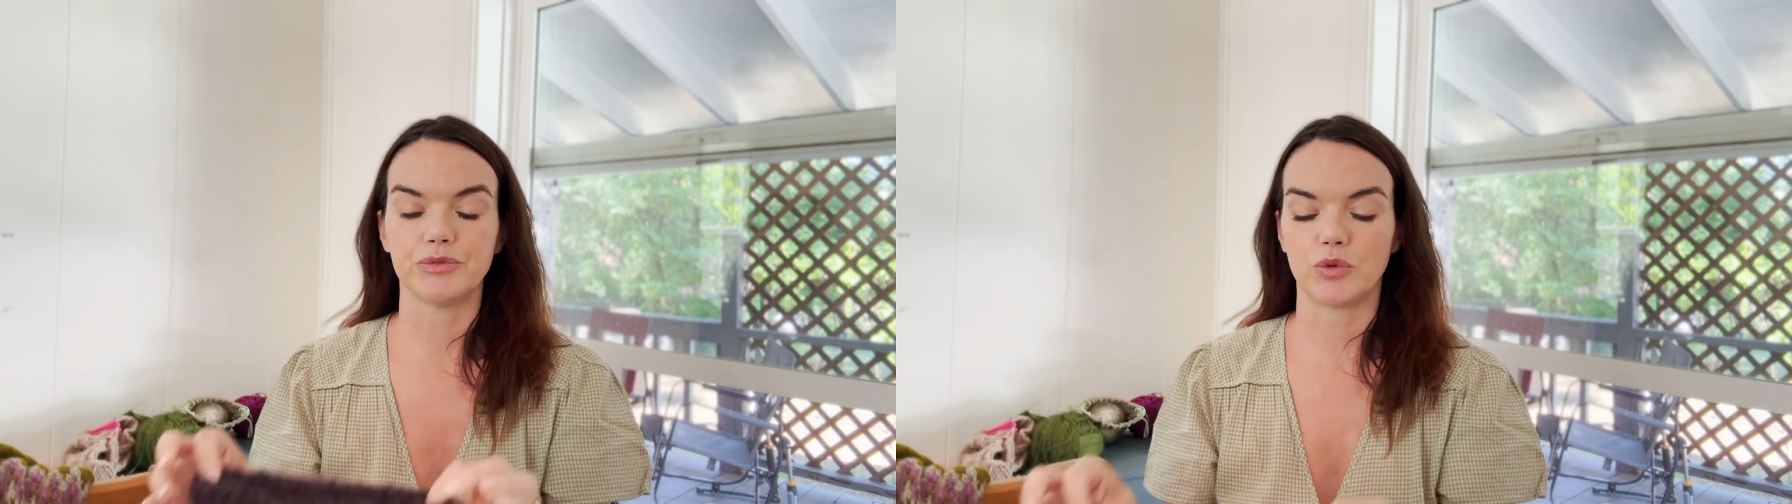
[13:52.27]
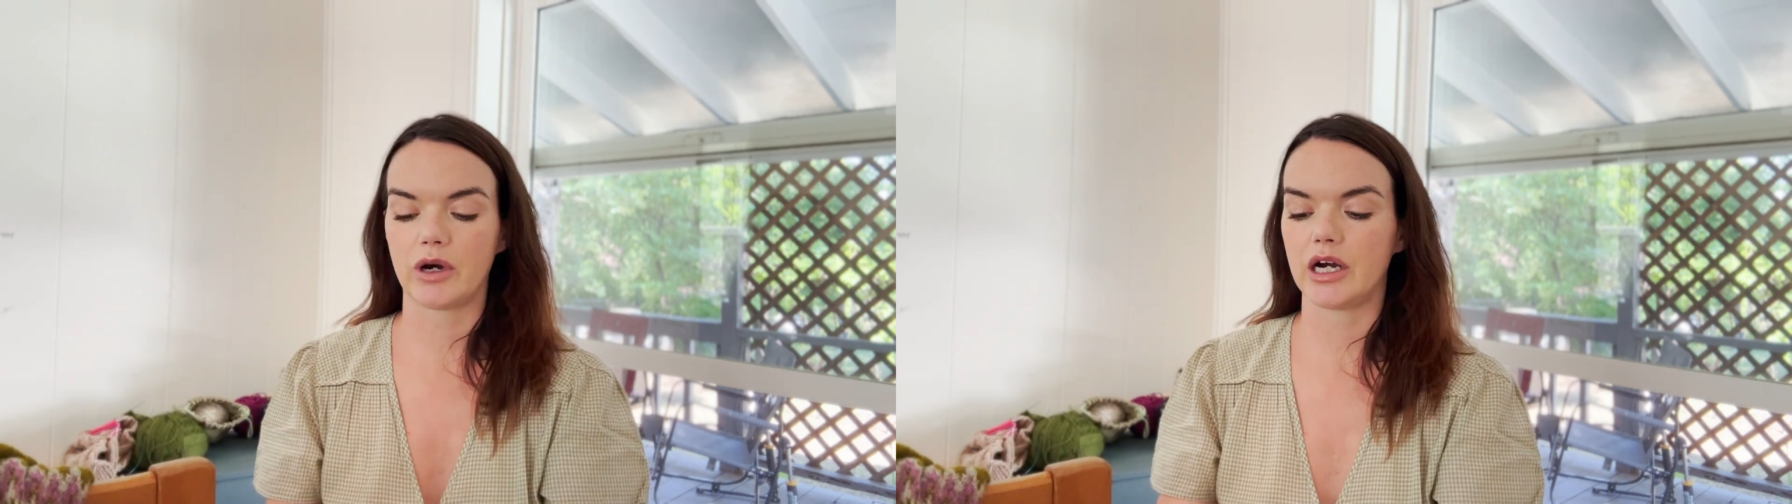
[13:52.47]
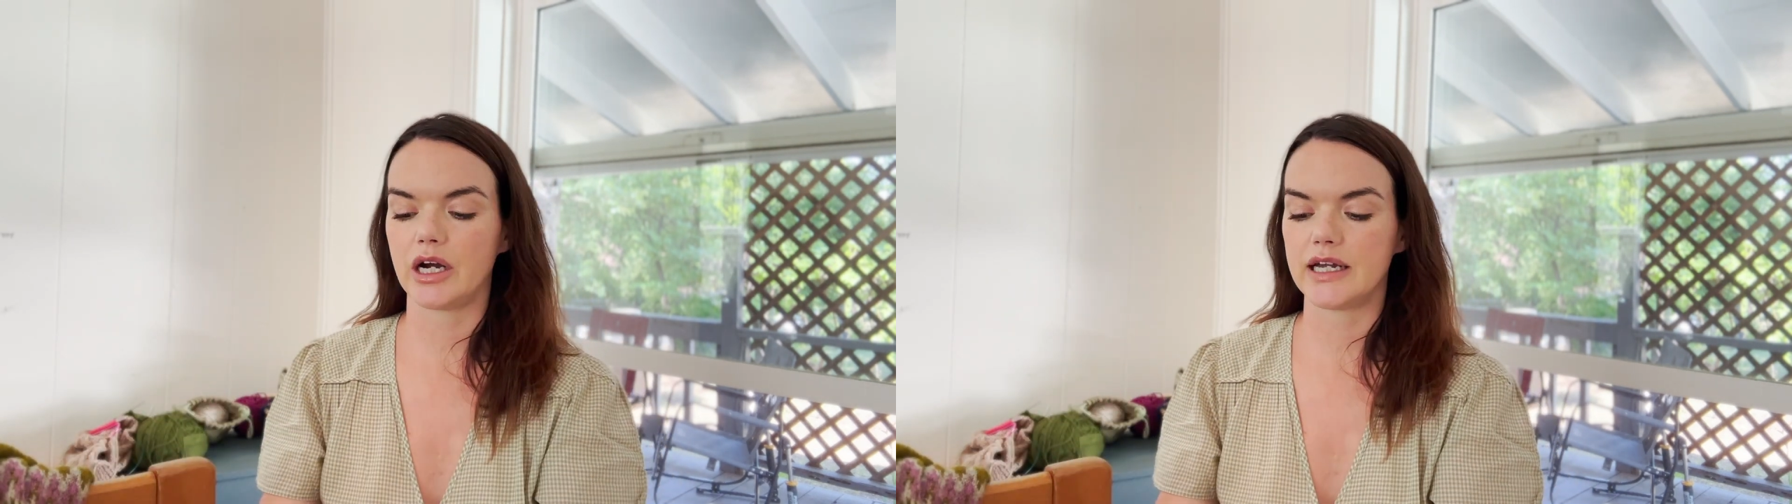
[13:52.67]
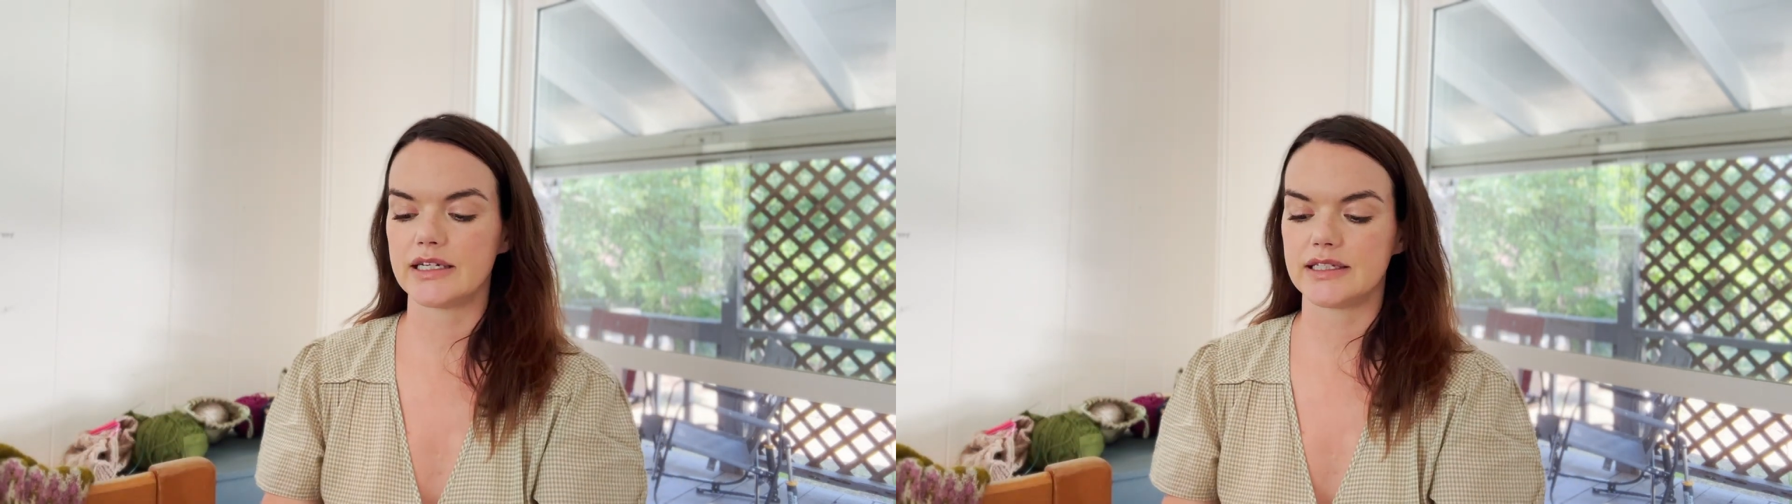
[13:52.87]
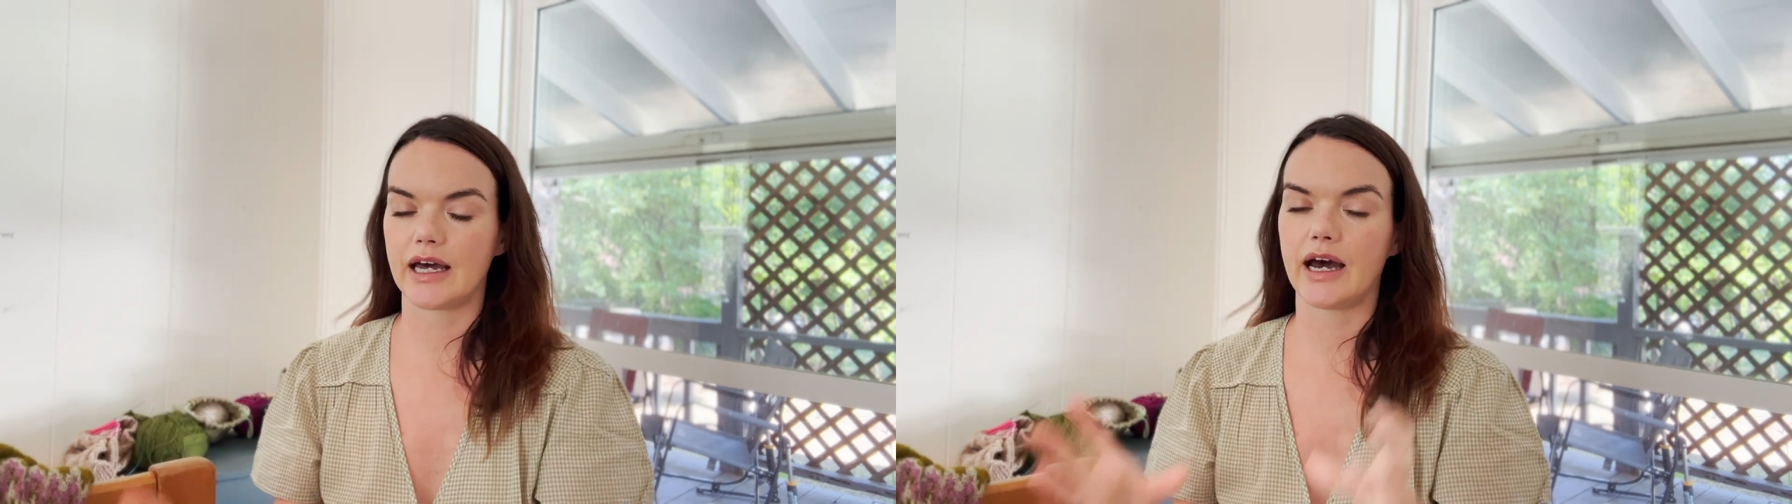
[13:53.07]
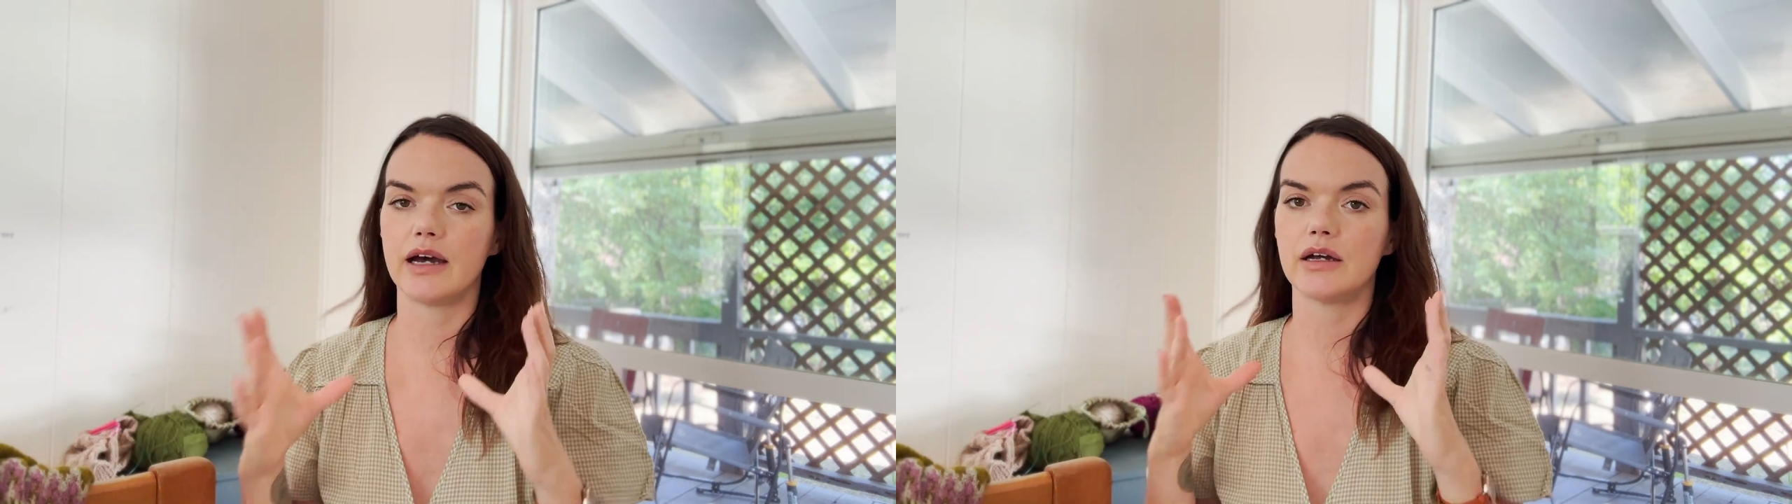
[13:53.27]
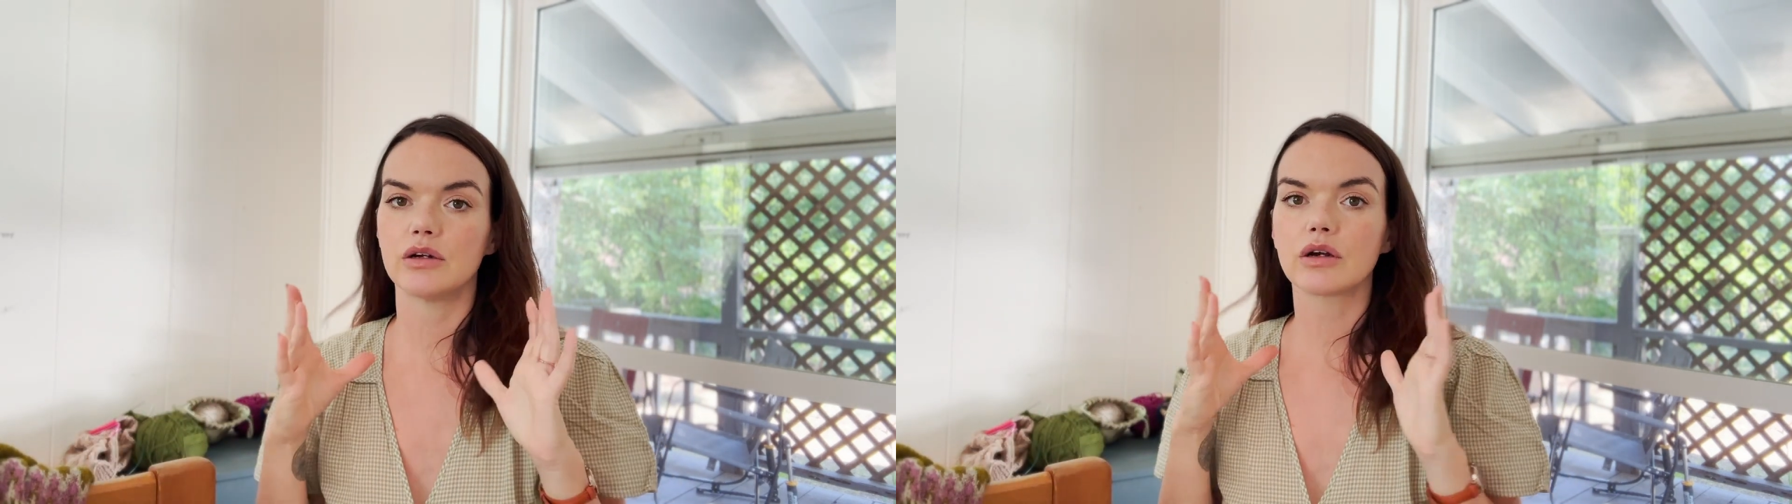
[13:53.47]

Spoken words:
where it's that